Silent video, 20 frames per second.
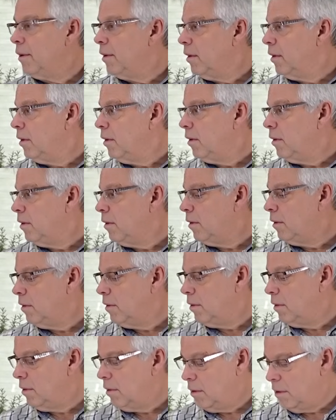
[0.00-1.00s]

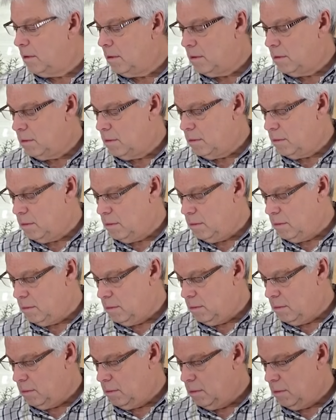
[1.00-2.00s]

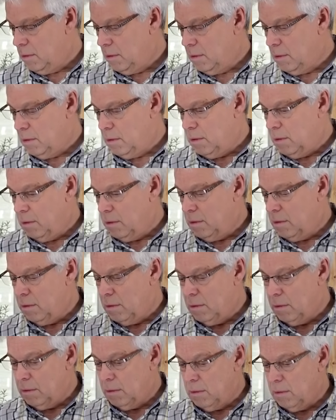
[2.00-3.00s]

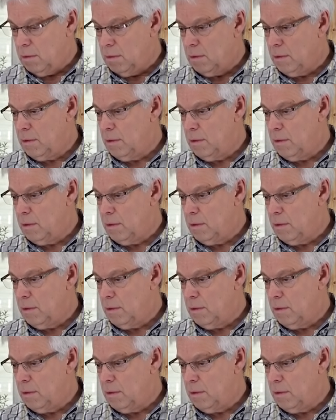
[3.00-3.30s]
(not speaking)